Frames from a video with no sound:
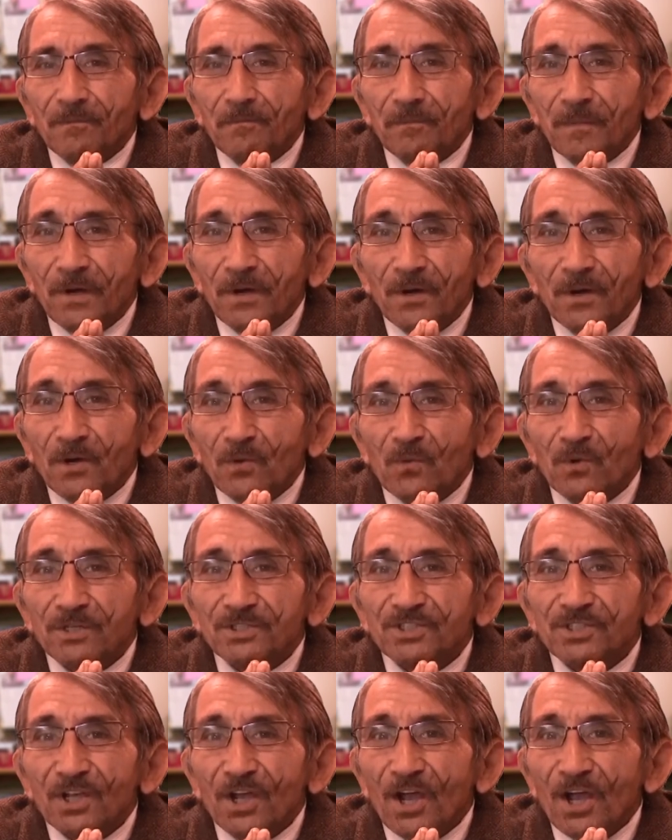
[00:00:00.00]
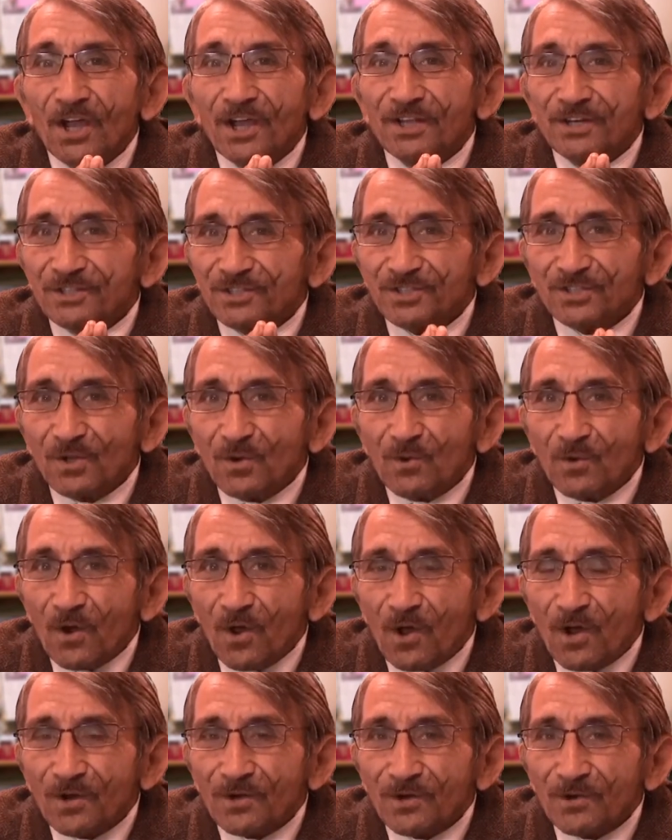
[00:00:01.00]
Mayor Woodside is no
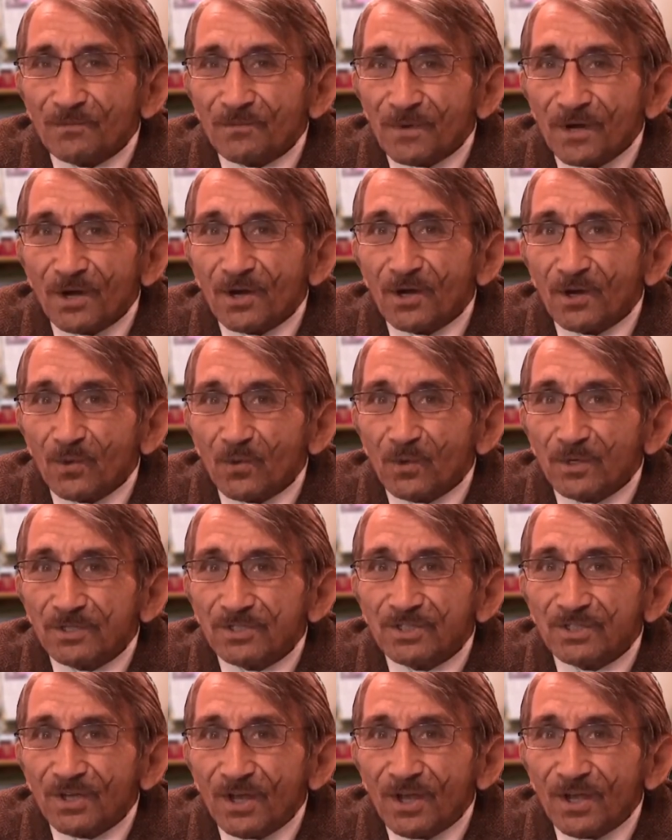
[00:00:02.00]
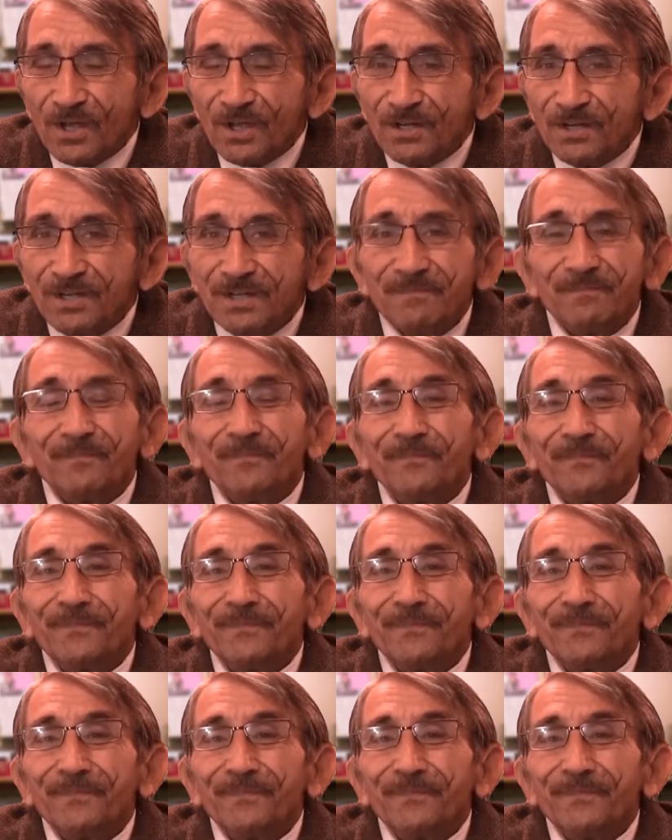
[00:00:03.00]
longer Mayor Woodside.